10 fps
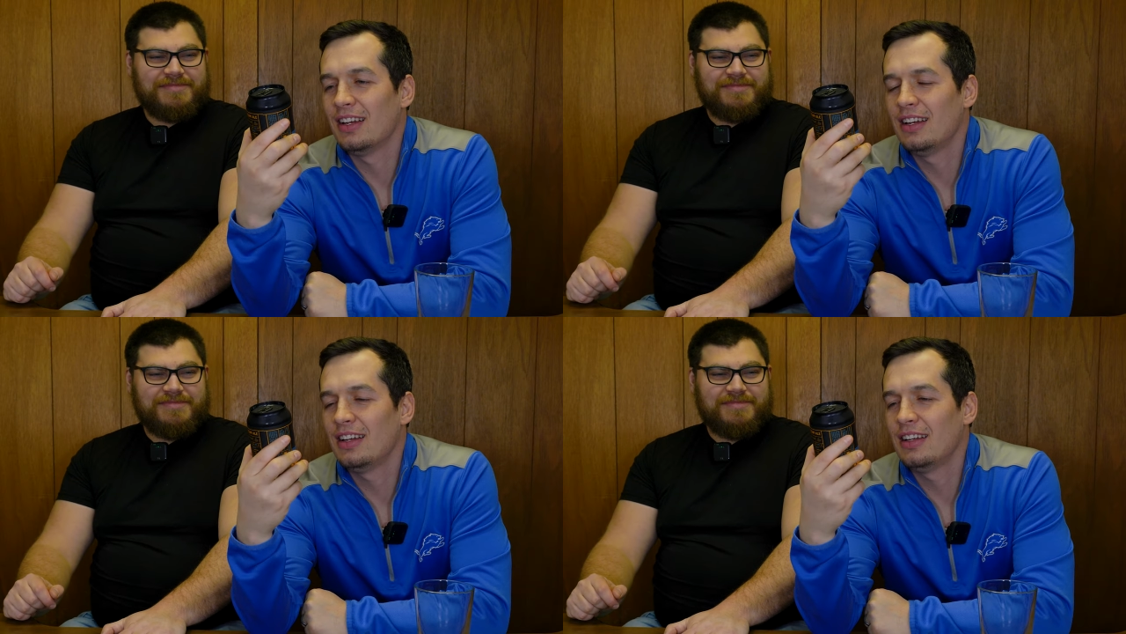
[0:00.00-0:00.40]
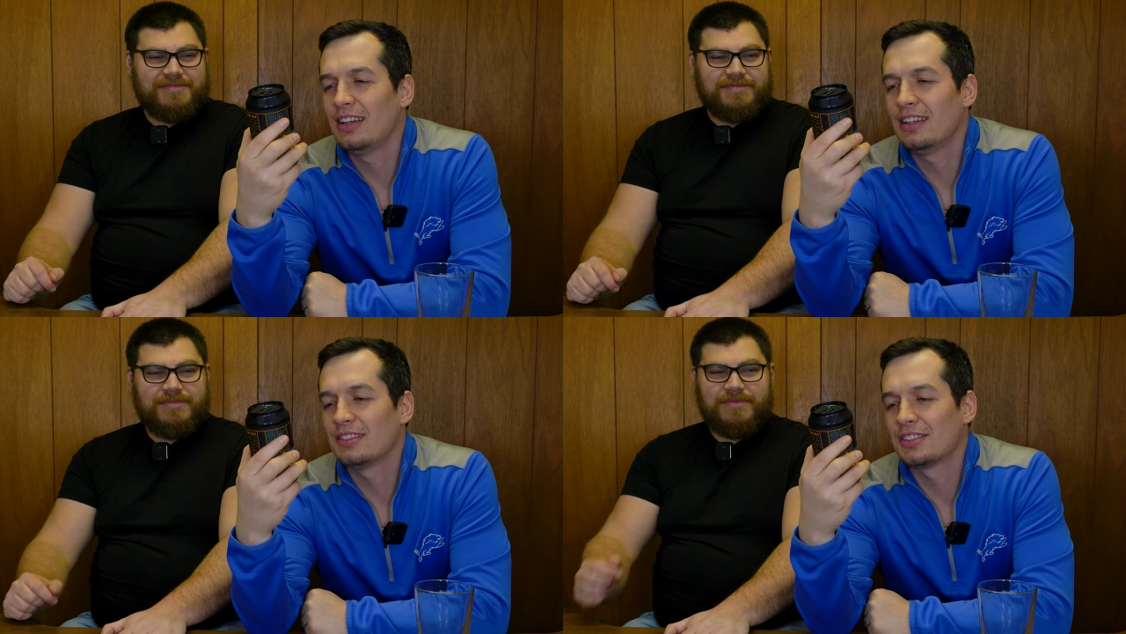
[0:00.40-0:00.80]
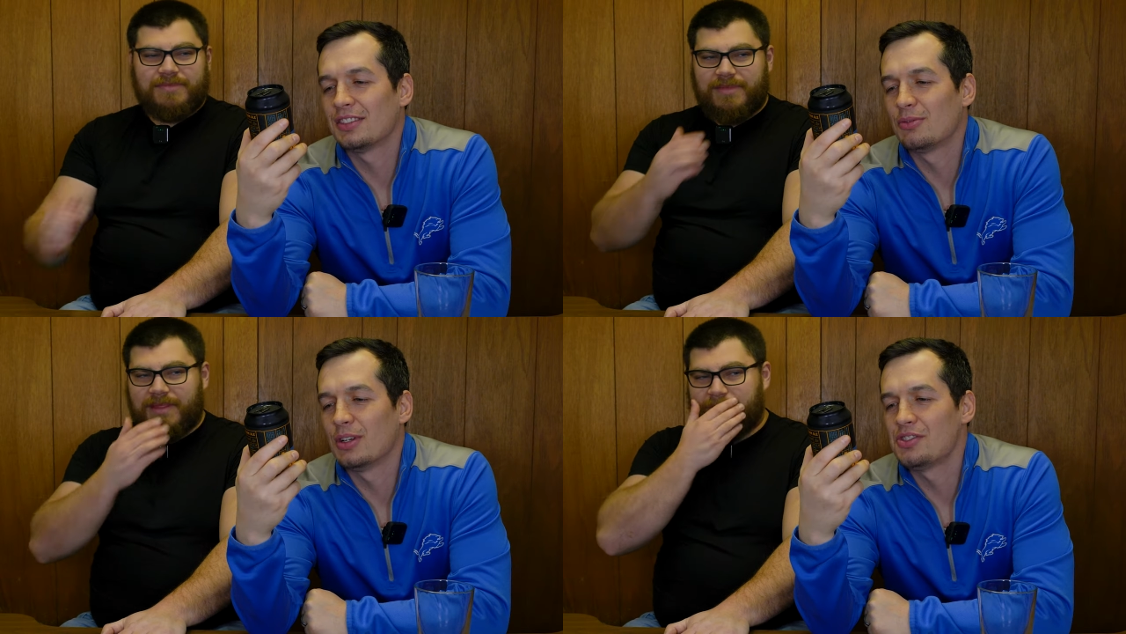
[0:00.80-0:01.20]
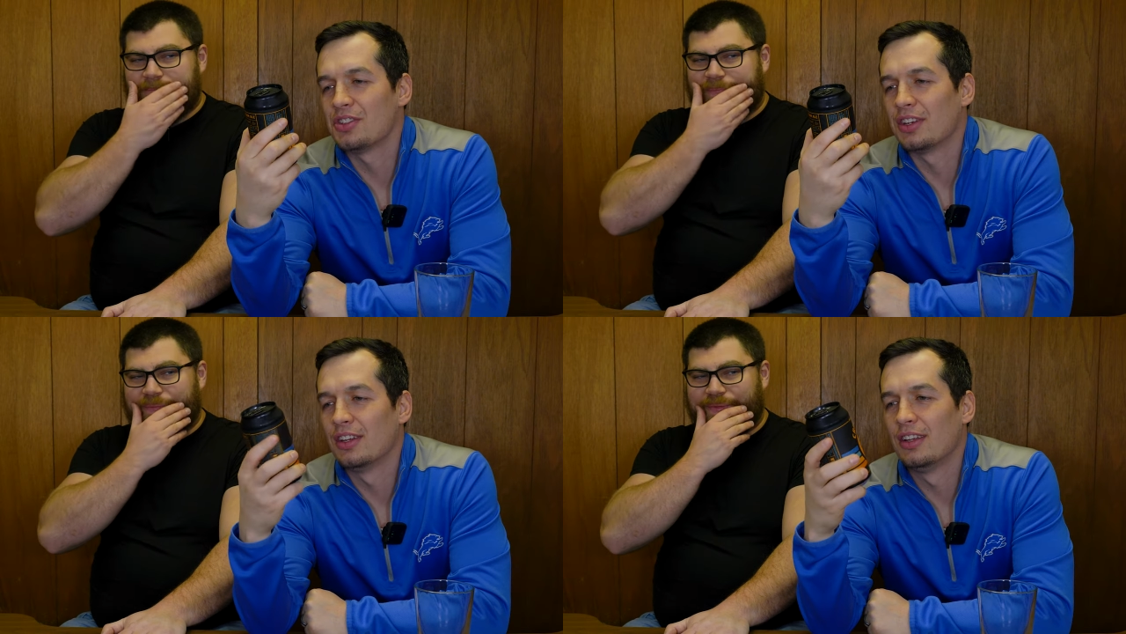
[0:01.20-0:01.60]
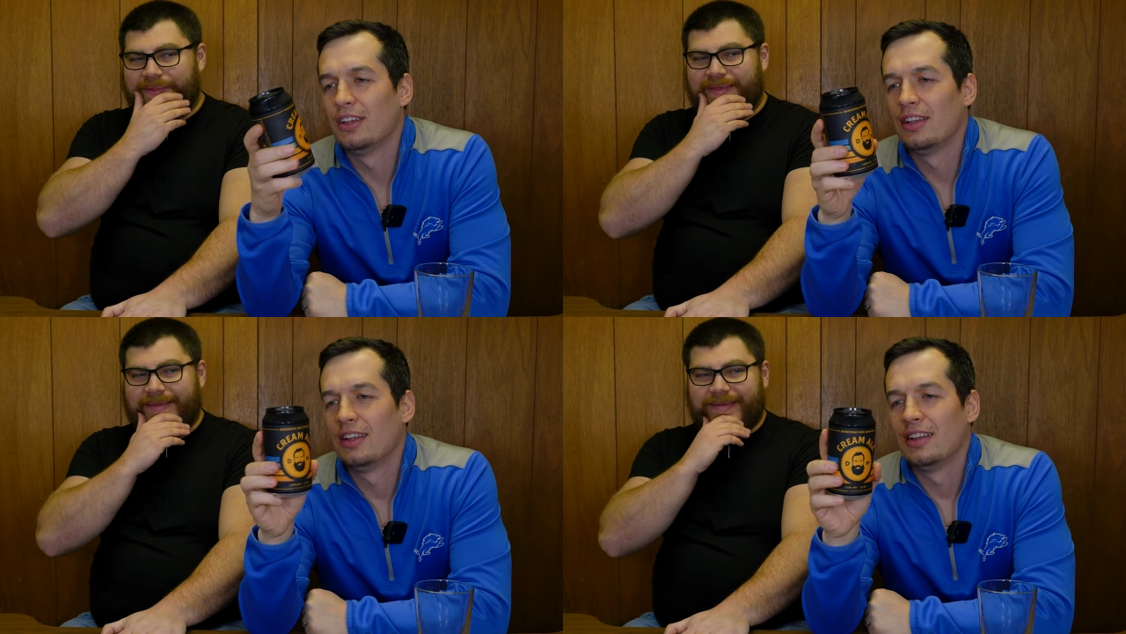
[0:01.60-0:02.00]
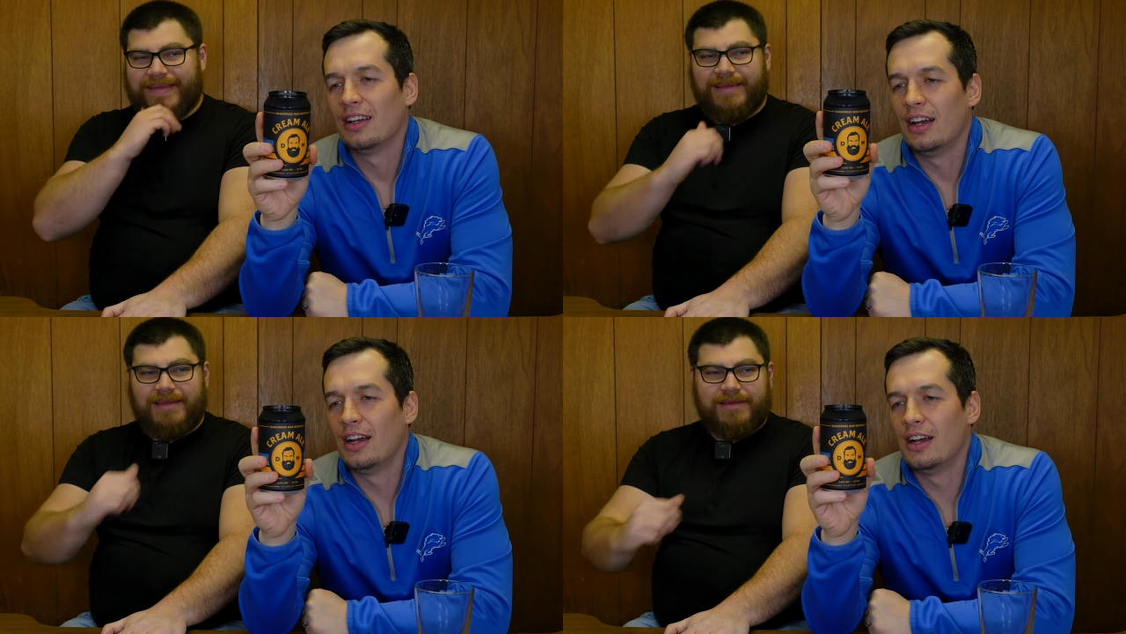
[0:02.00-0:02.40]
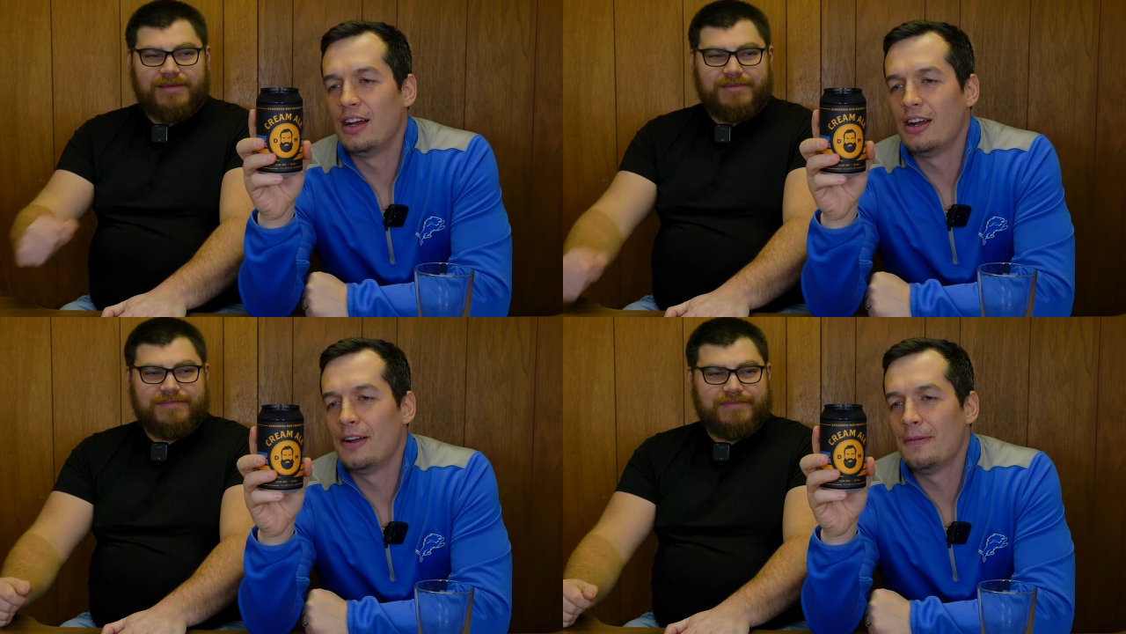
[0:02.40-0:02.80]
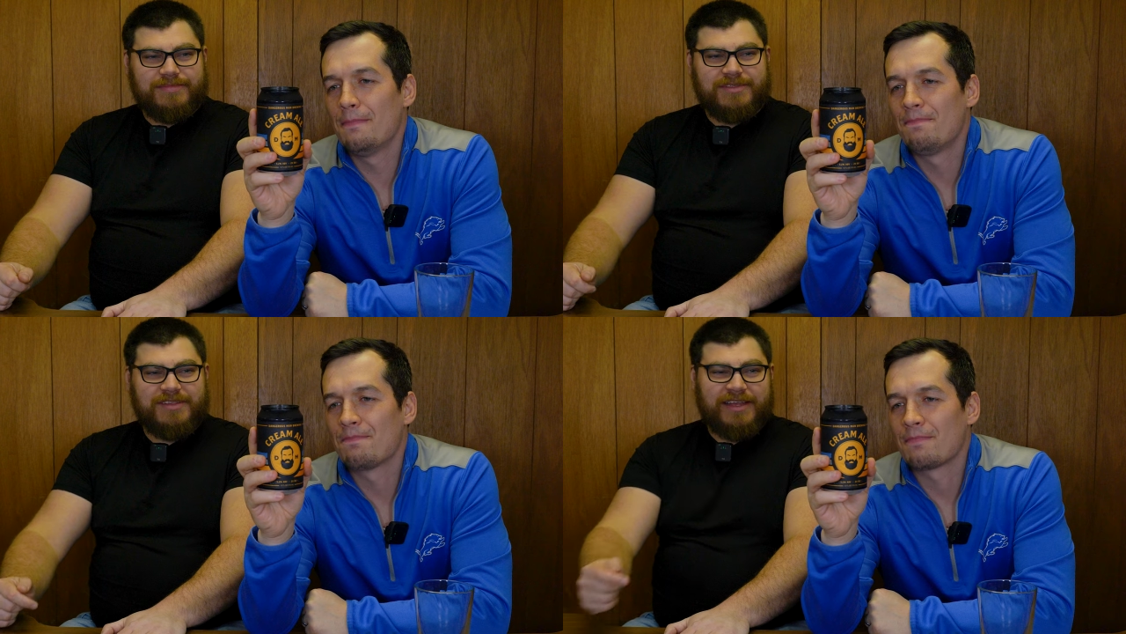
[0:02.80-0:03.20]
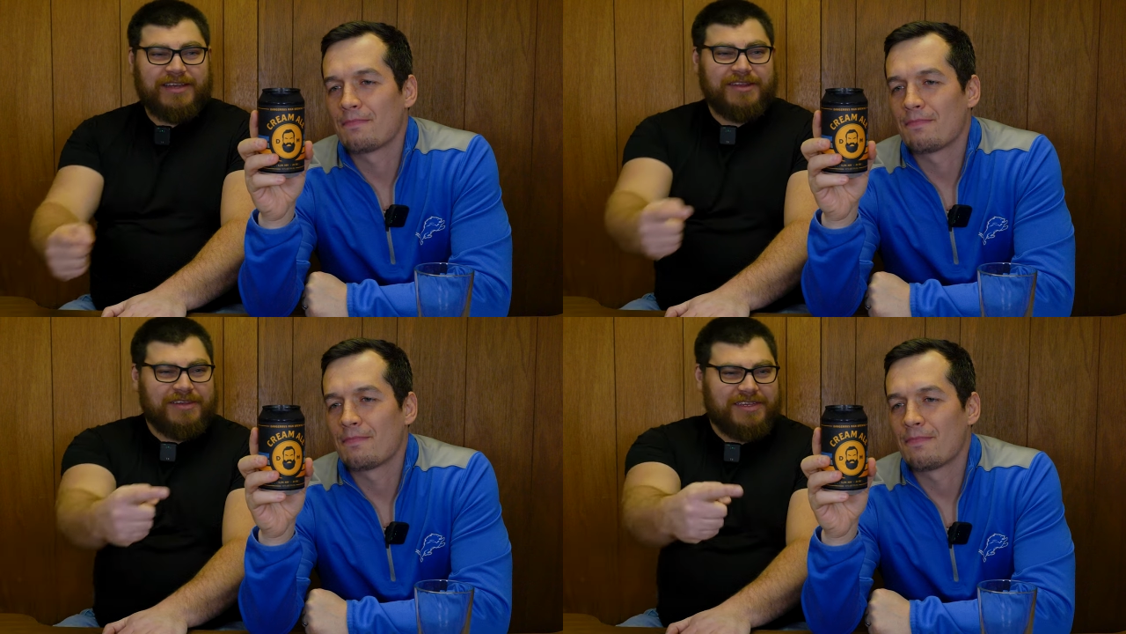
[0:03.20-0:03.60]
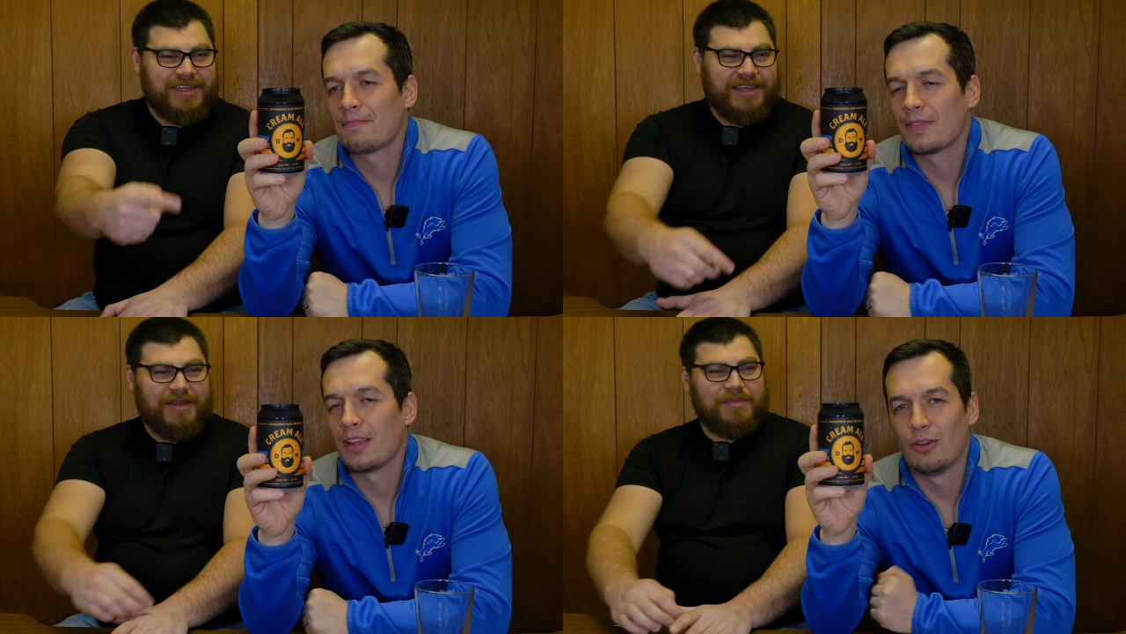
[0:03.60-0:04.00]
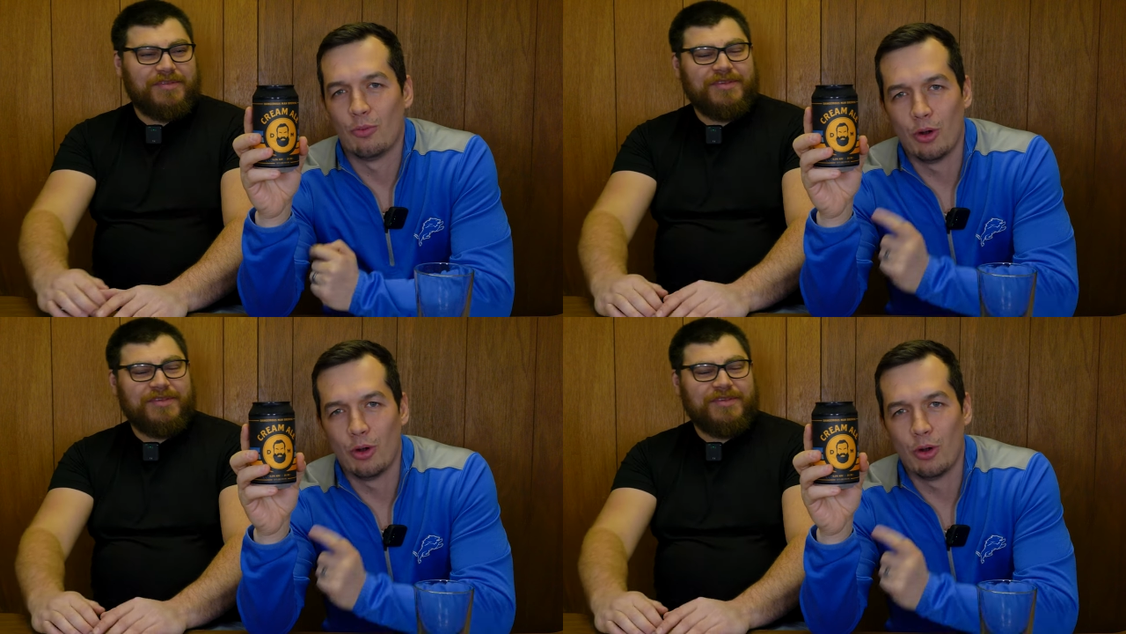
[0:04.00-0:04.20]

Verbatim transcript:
Speaker 1: Uh, that's a good question. Um, Slide into the D M.